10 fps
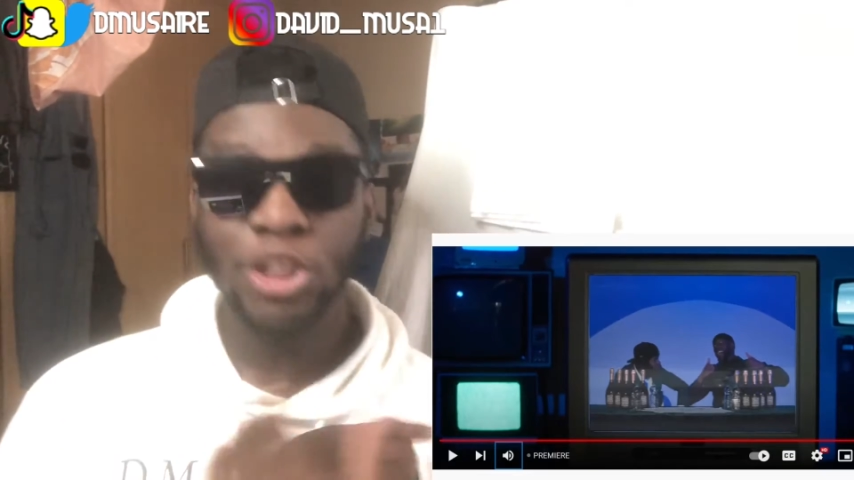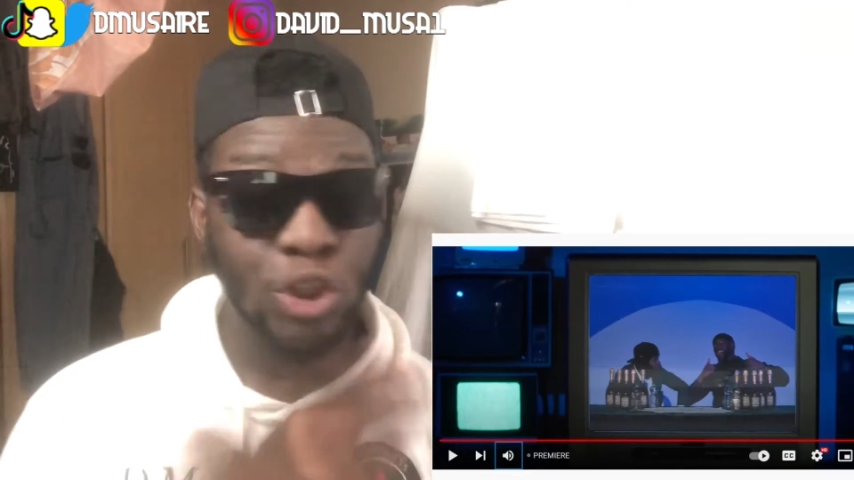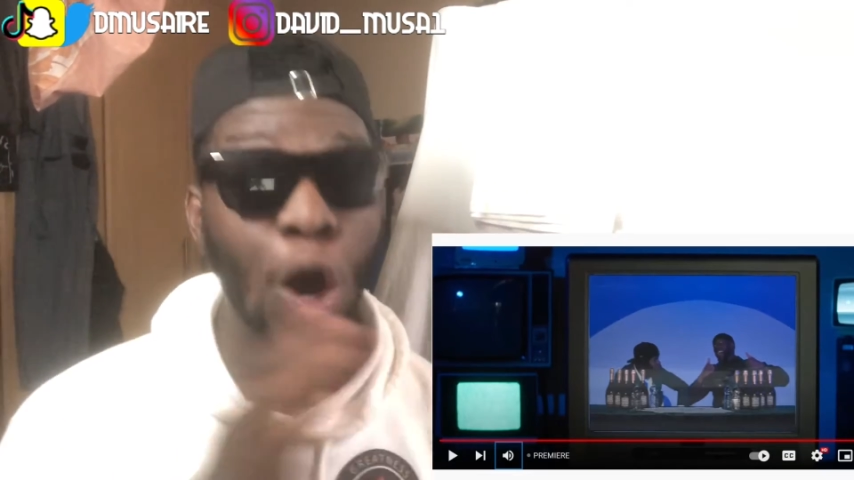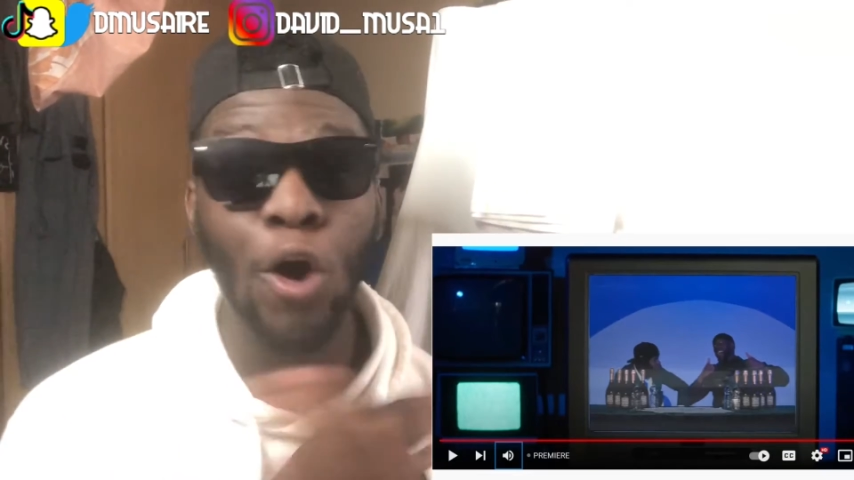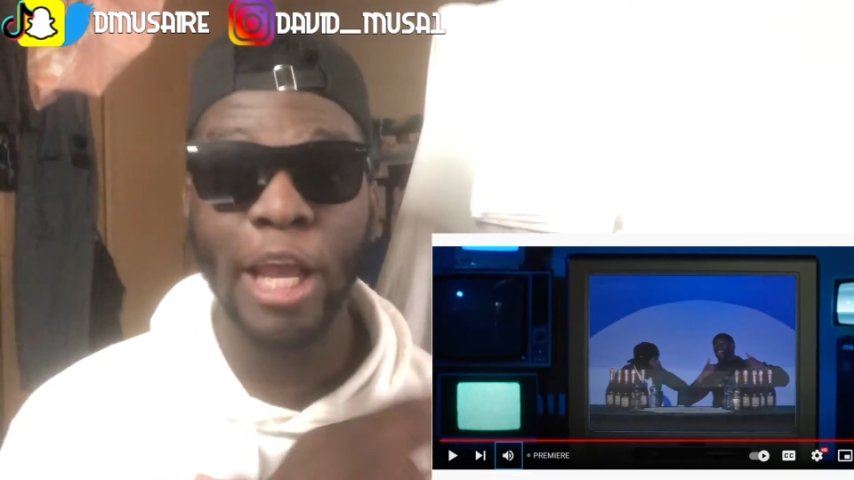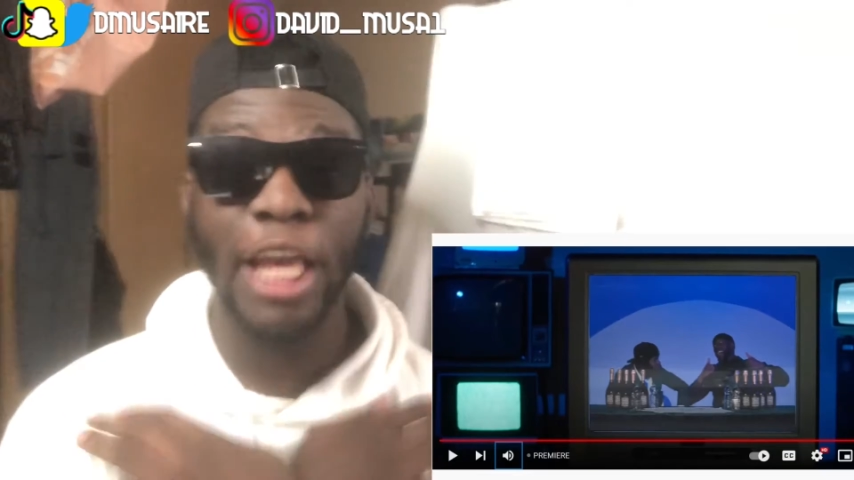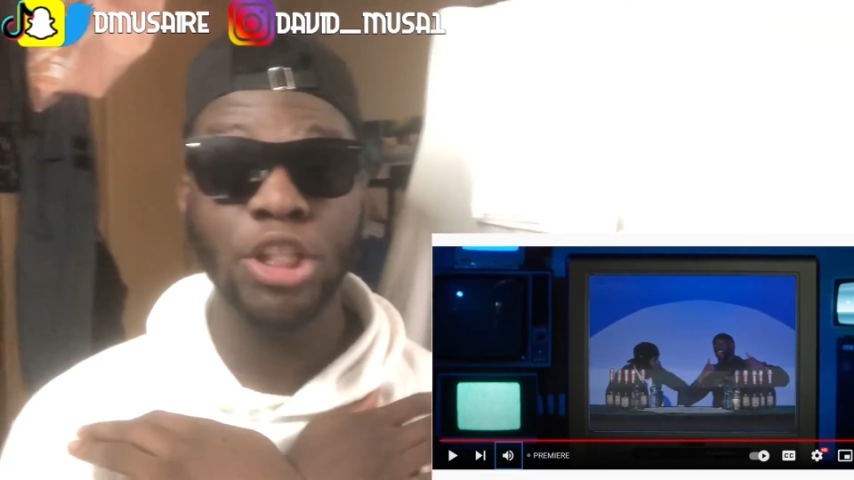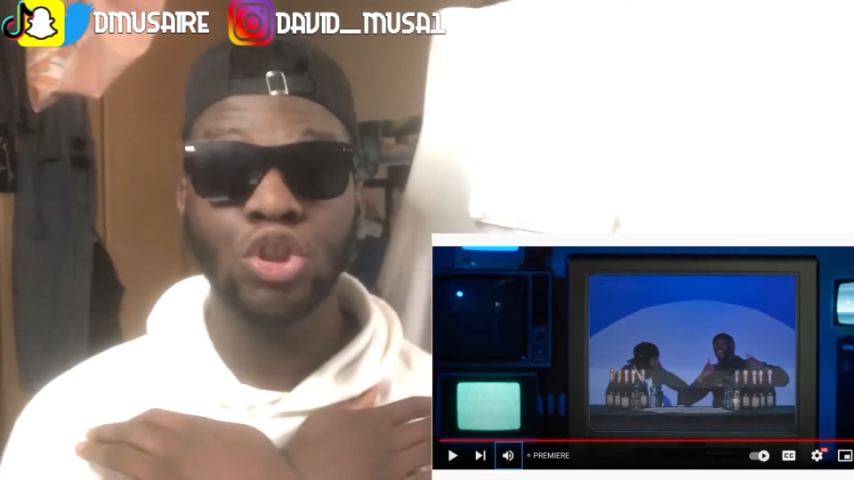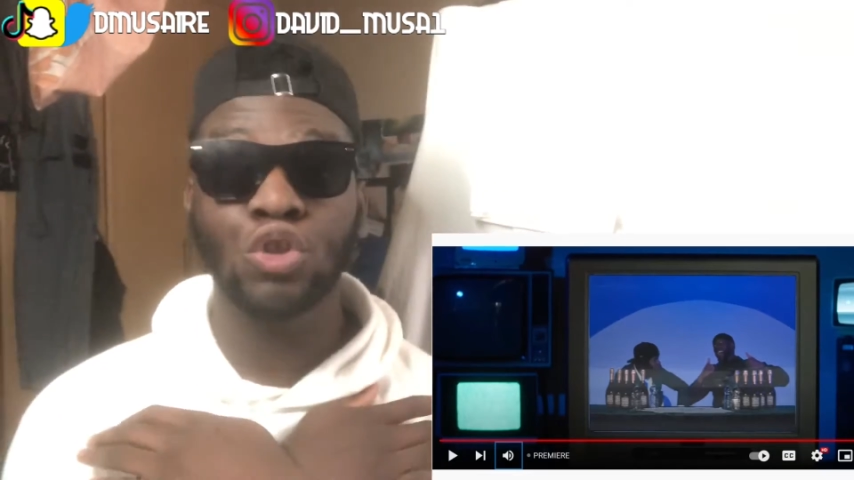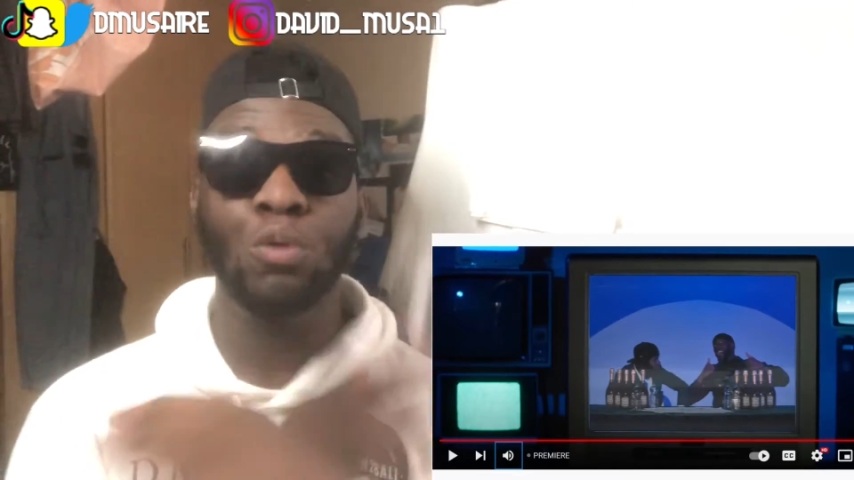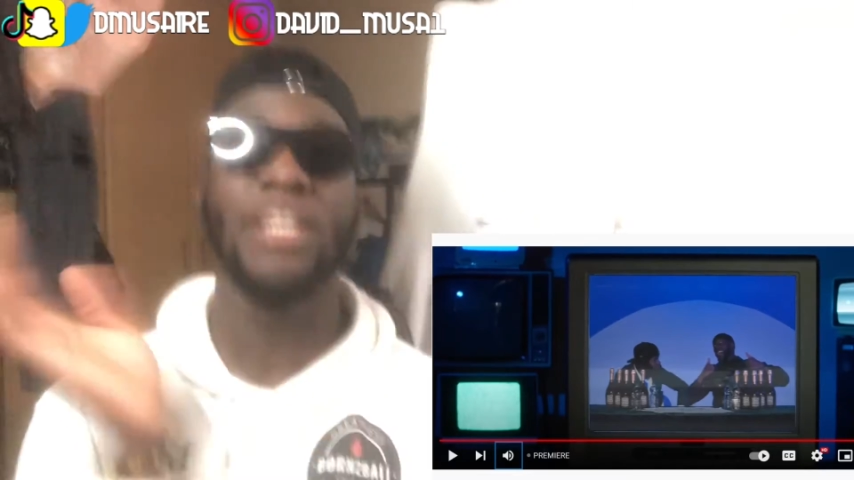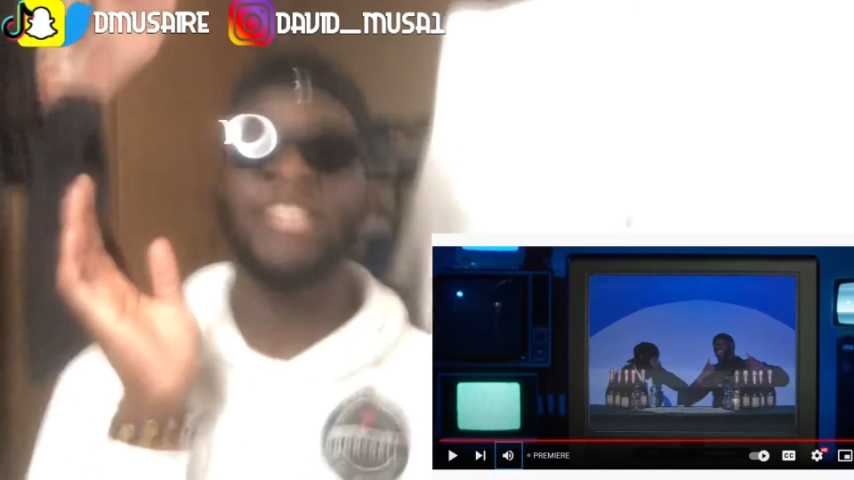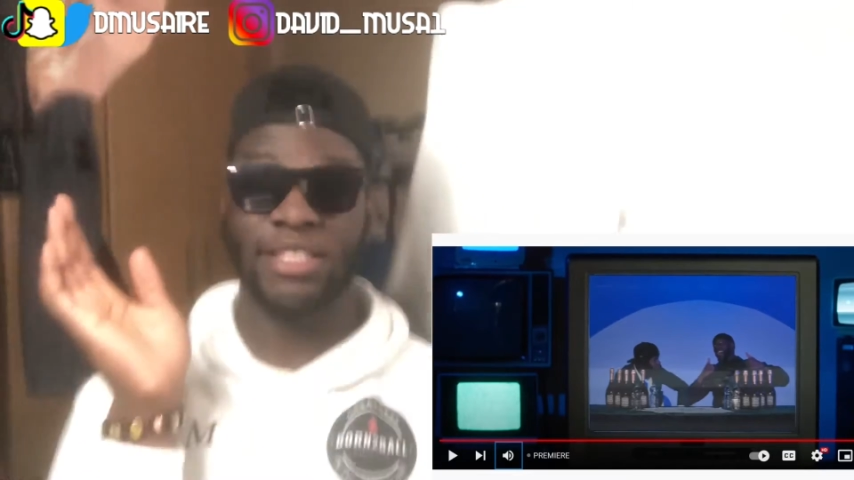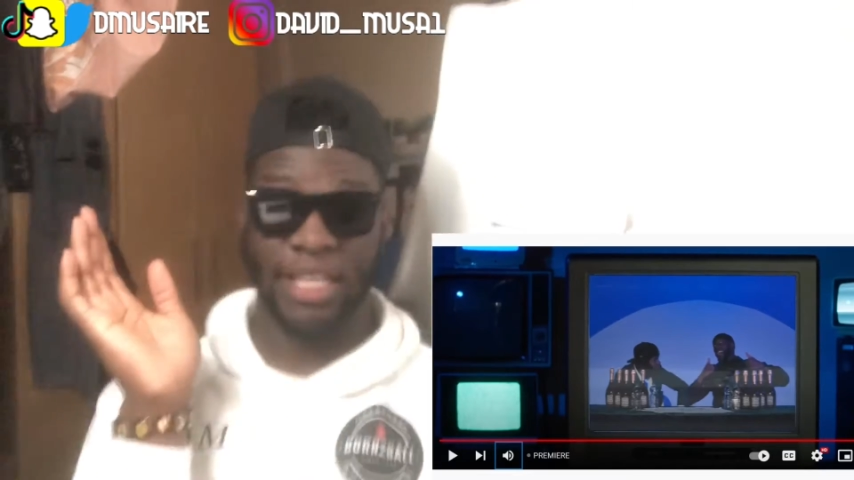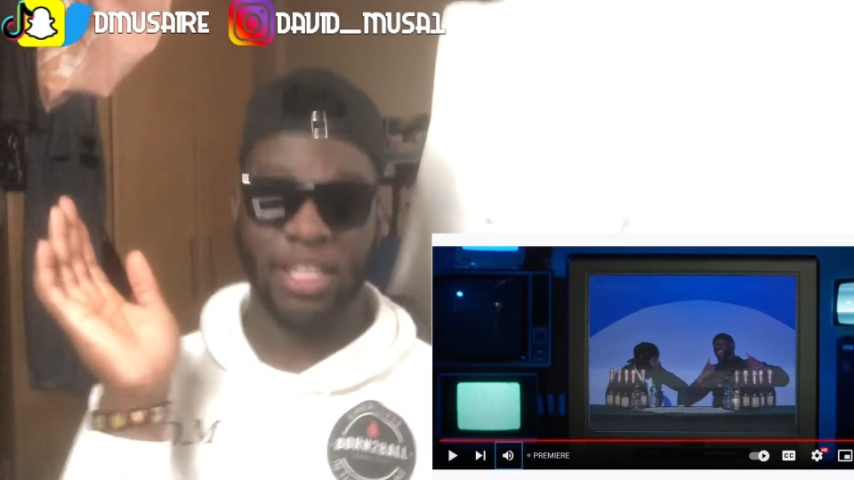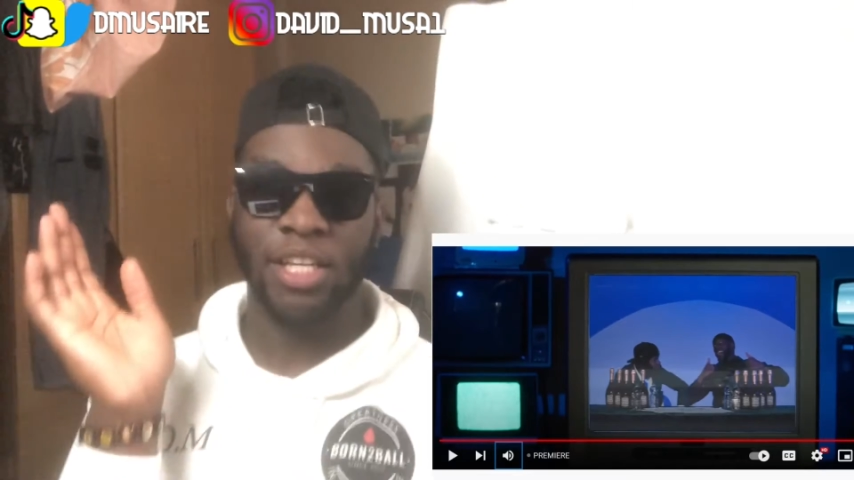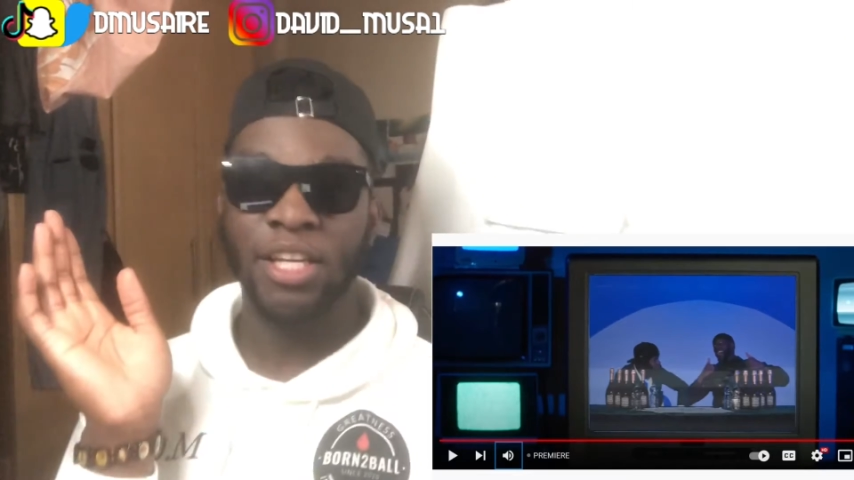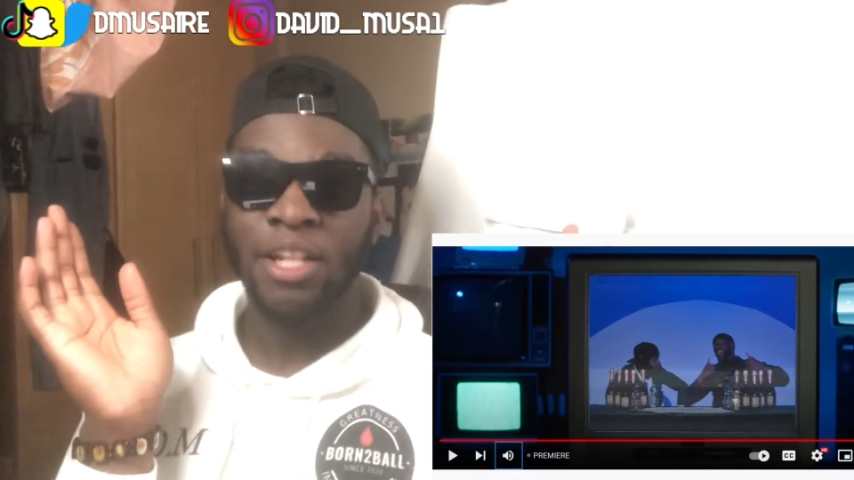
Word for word: Don't get it twisted.